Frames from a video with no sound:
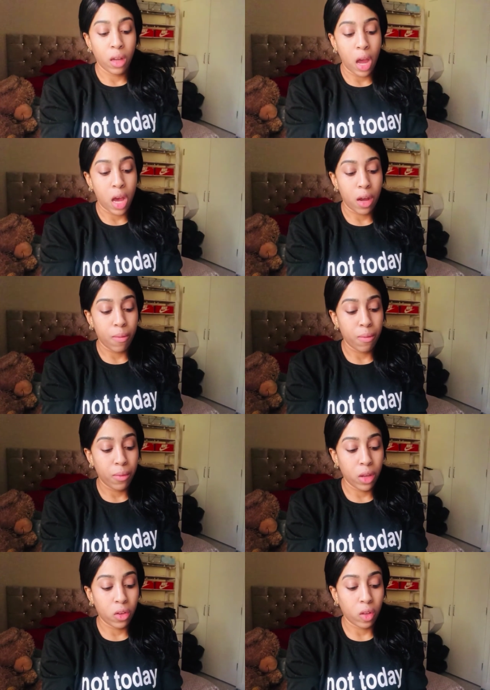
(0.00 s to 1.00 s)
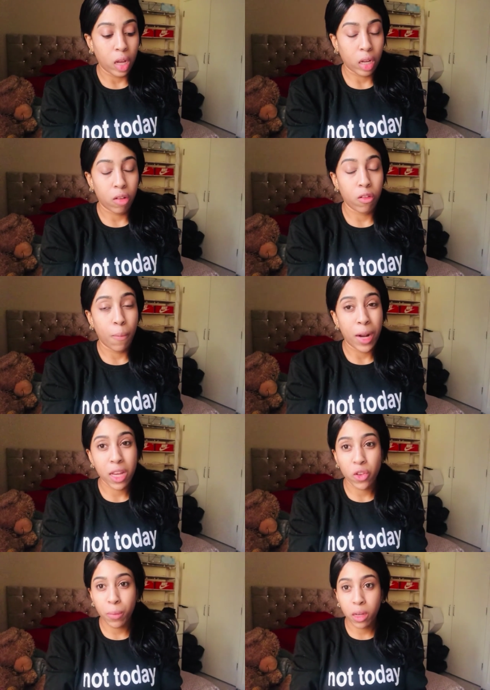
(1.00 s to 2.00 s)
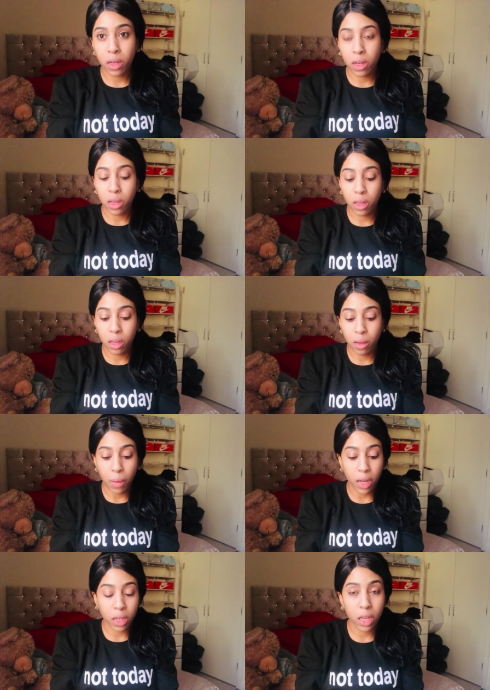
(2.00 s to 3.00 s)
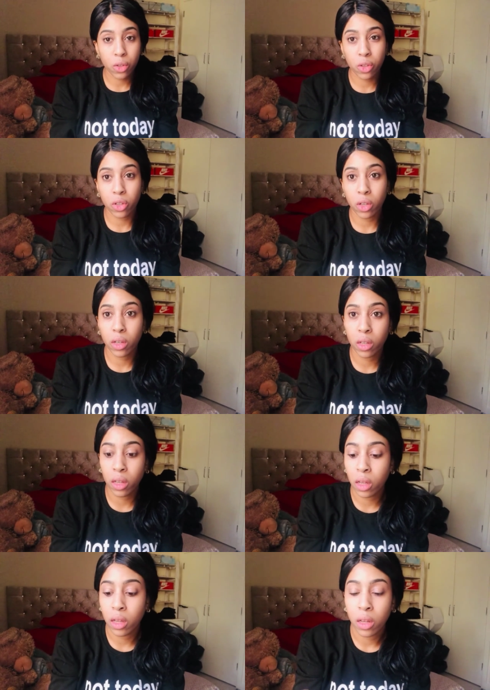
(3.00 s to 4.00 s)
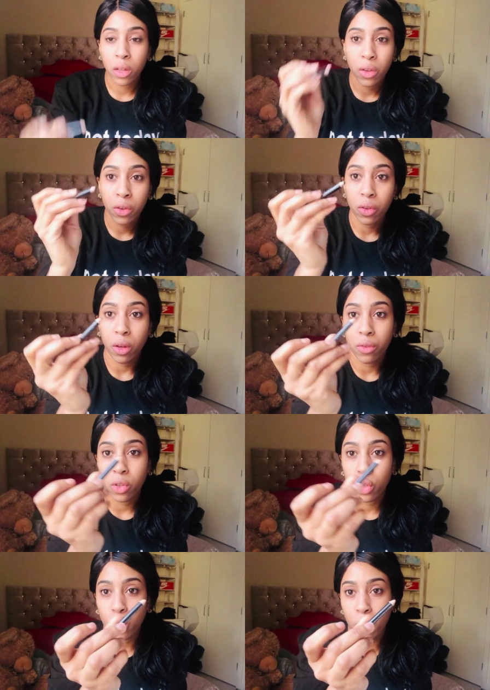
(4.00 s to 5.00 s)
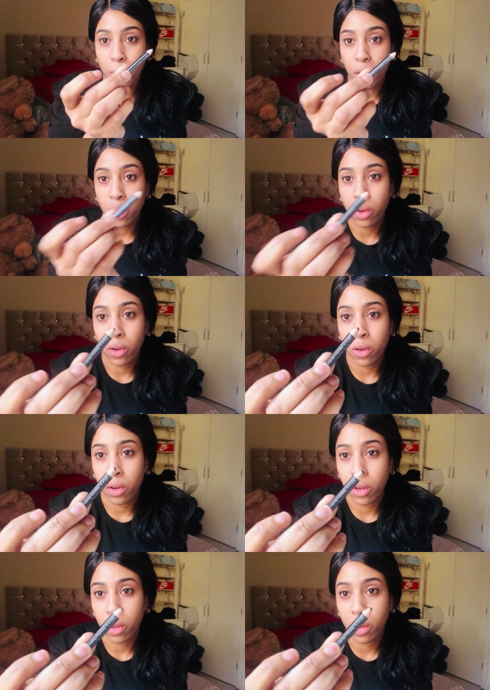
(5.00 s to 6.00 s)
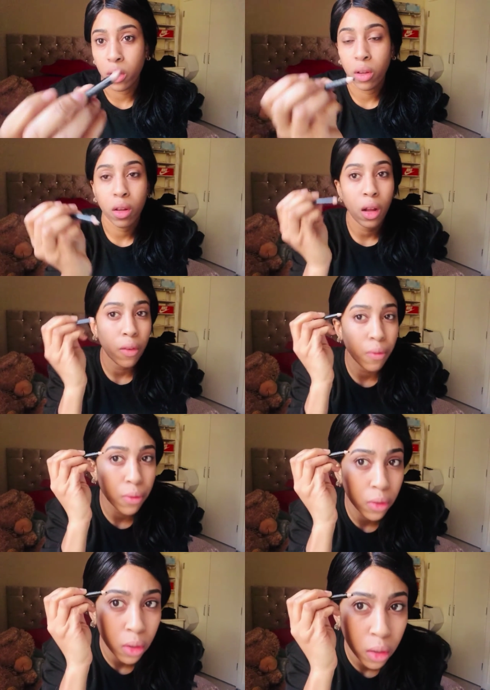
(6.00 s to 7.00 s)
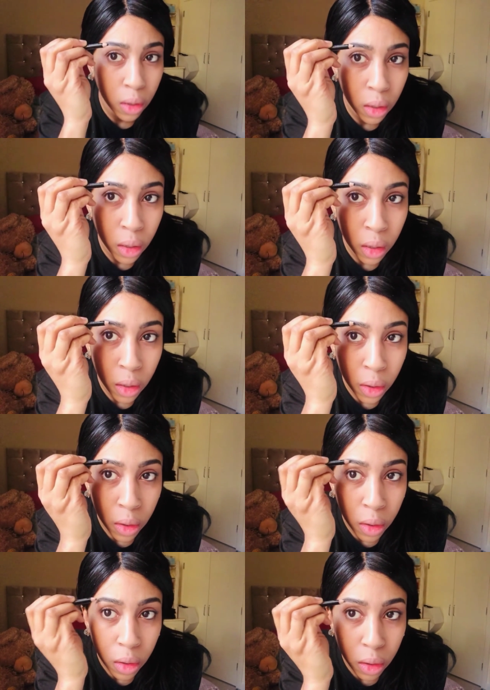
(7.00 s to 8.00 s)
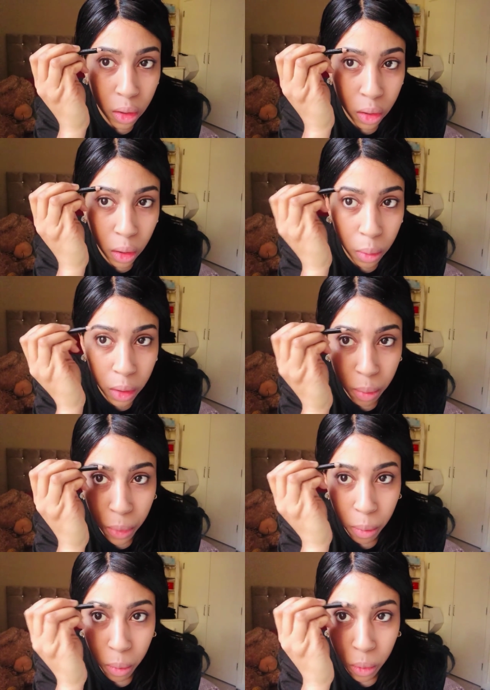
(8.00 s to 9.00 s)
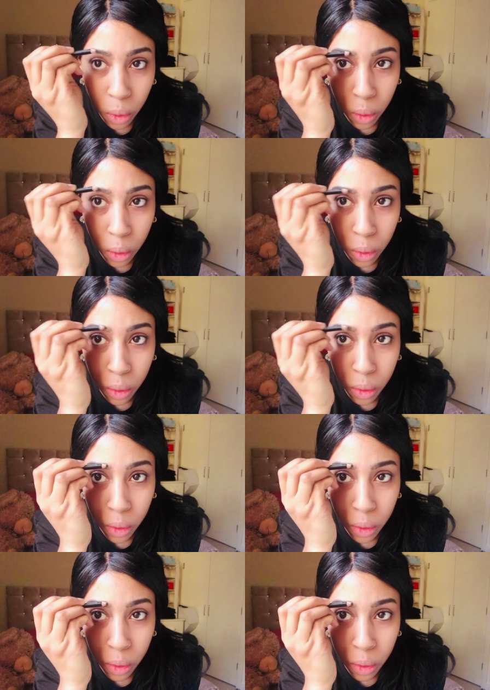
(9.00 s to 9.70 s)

um, as like a replacement package so I've just sharpened and gonna go in a bit more.